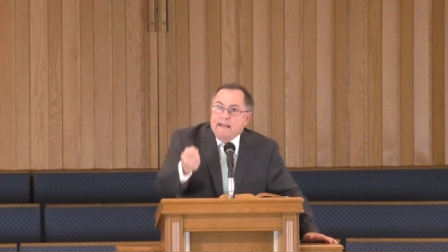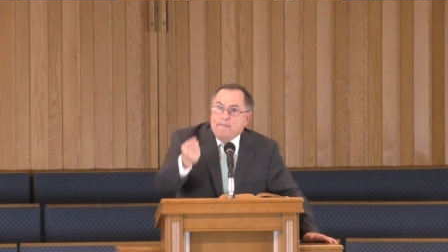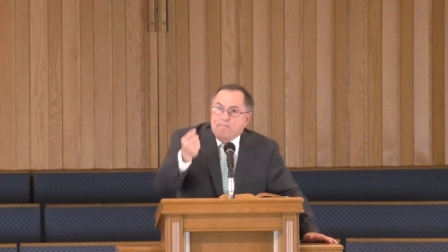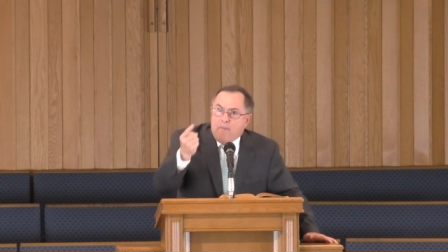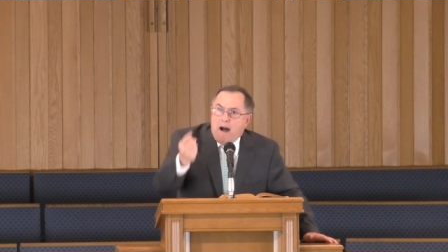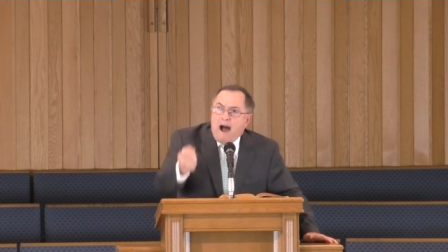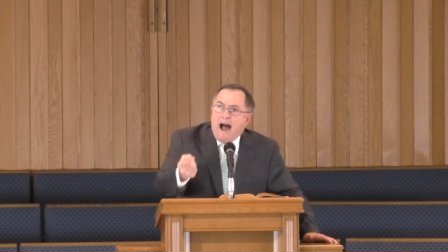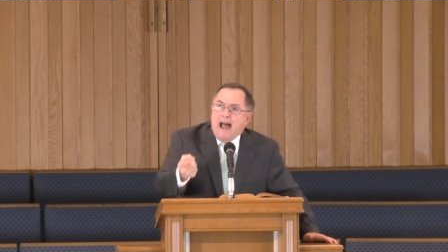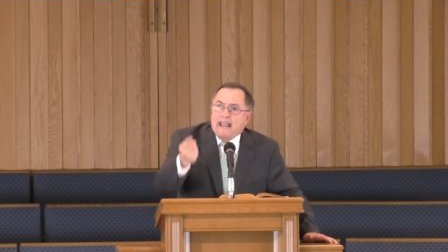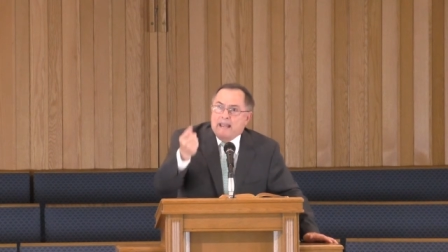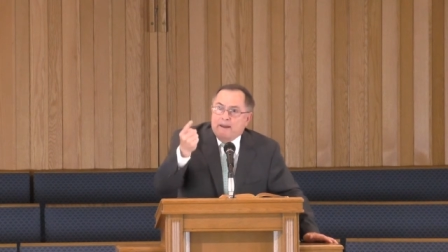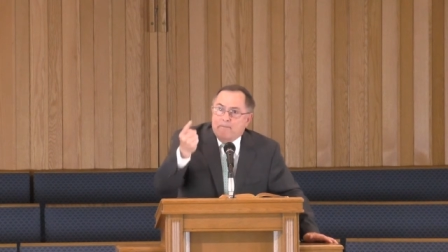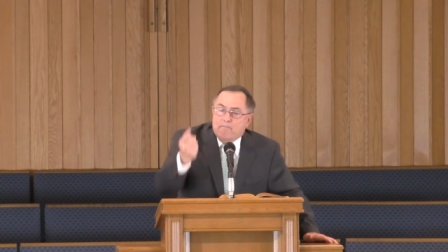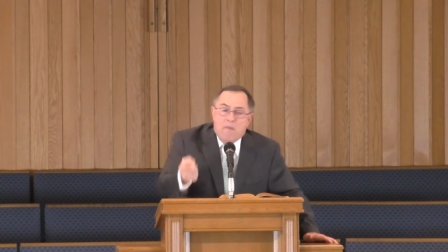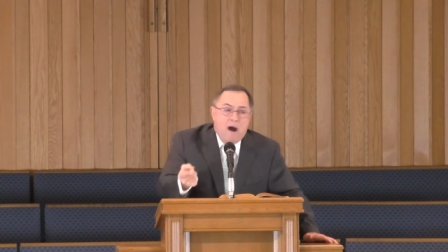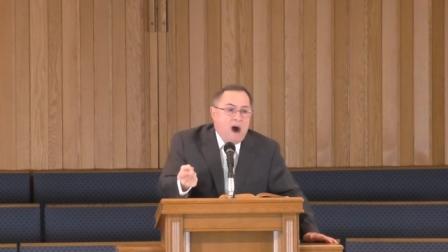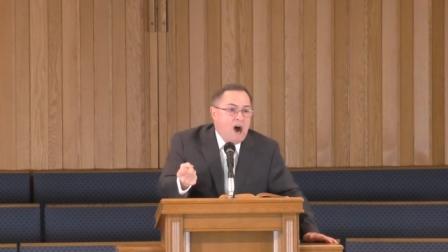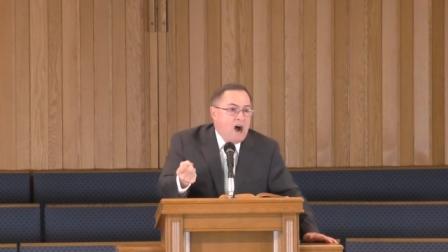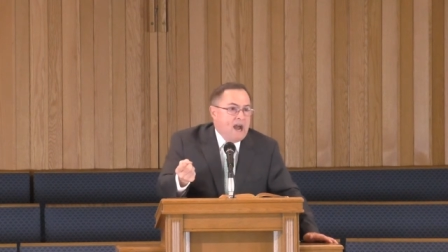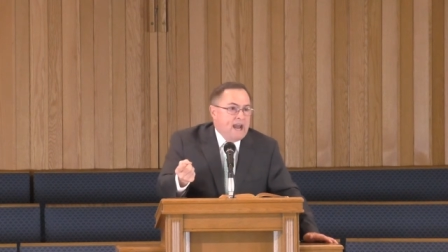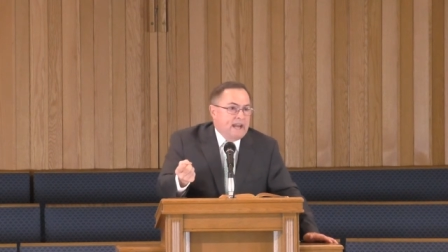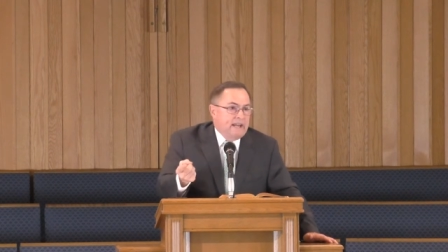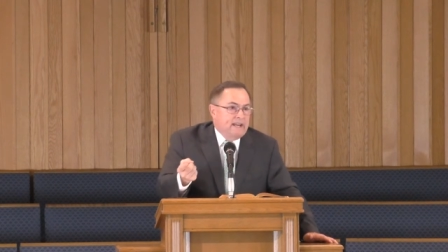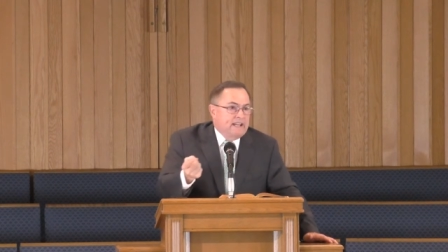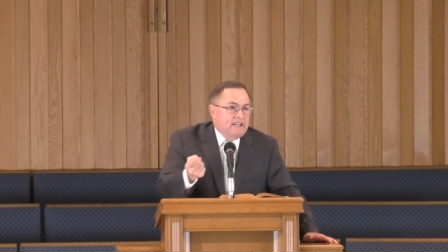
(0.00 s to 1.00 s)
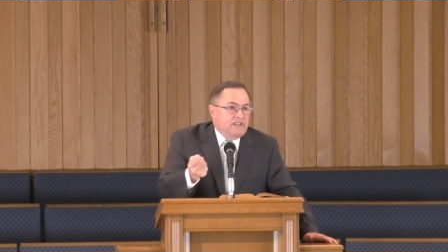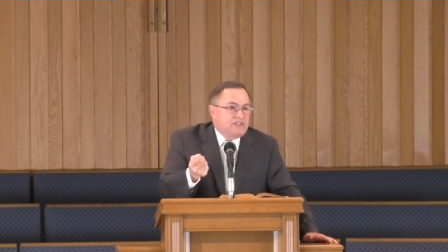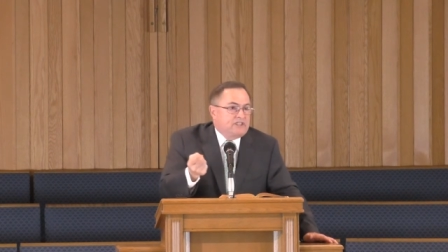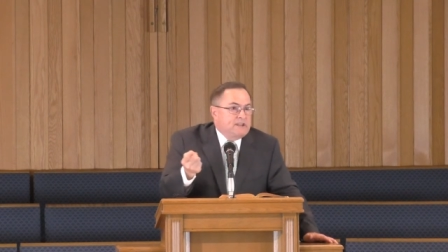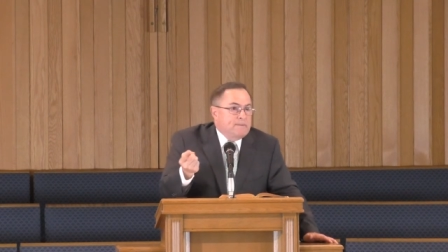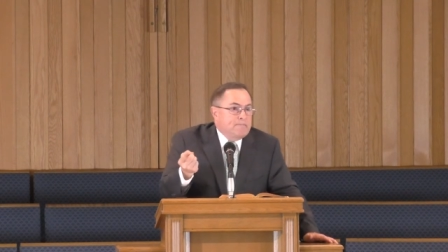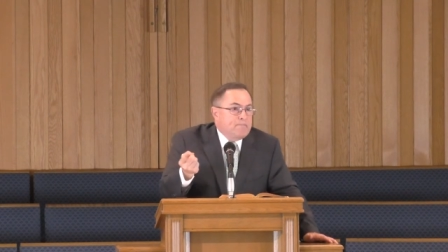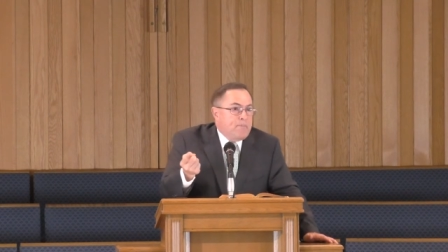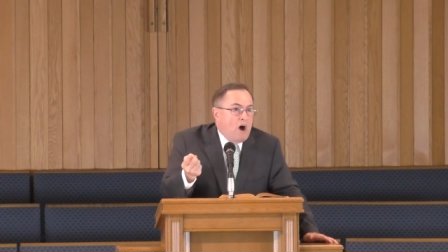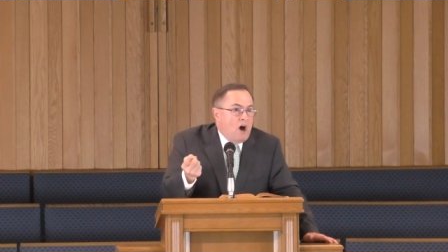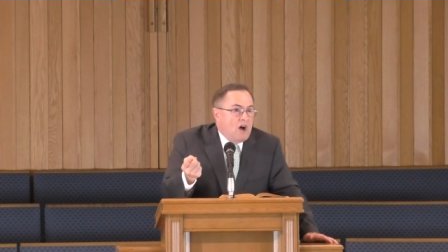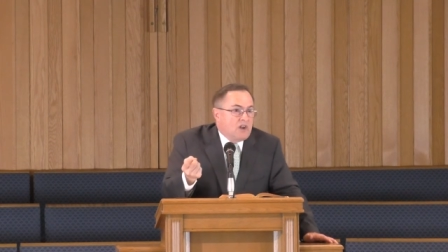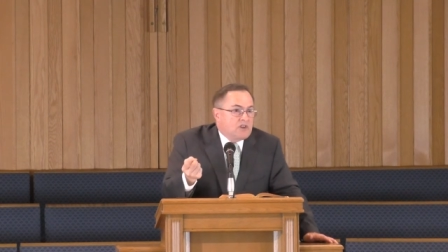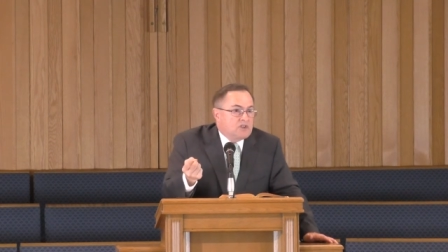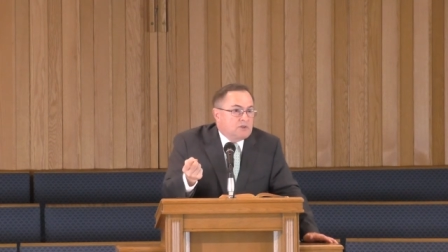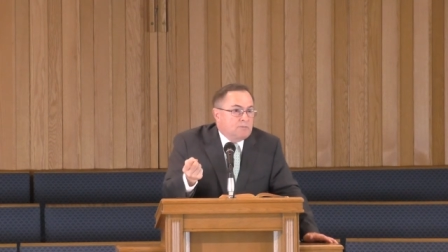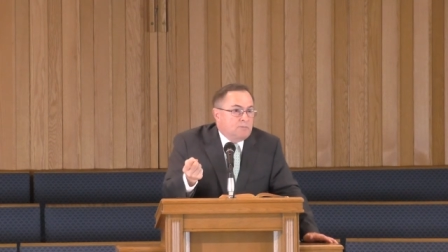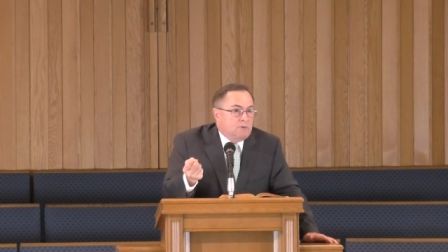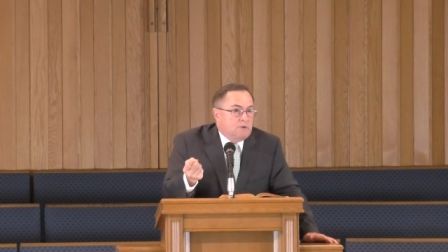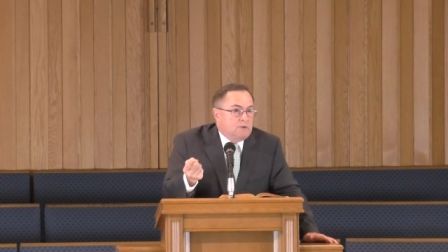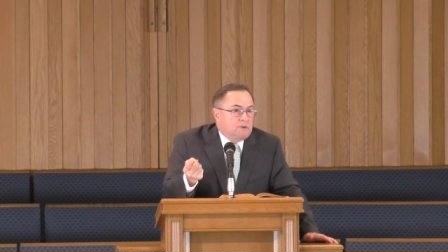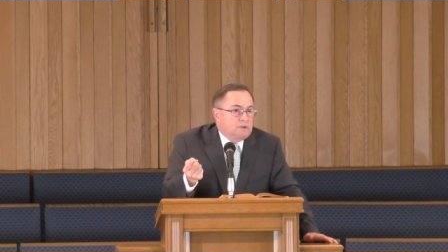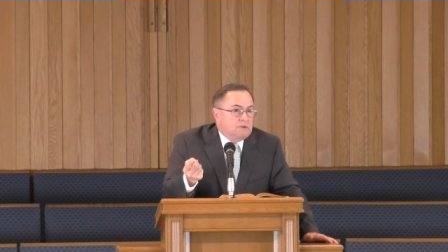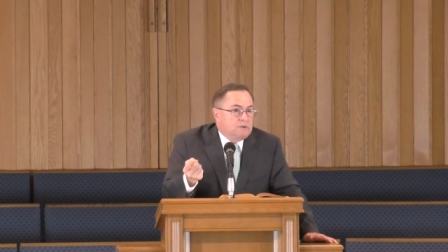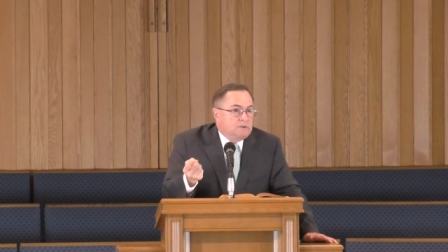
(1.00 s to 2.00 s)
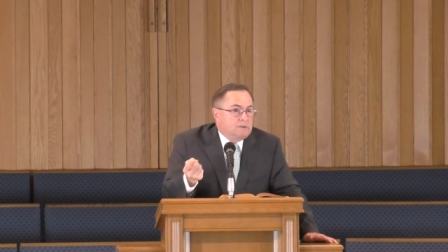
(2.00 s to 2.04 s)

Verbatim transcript: my, and mine. It's impossible.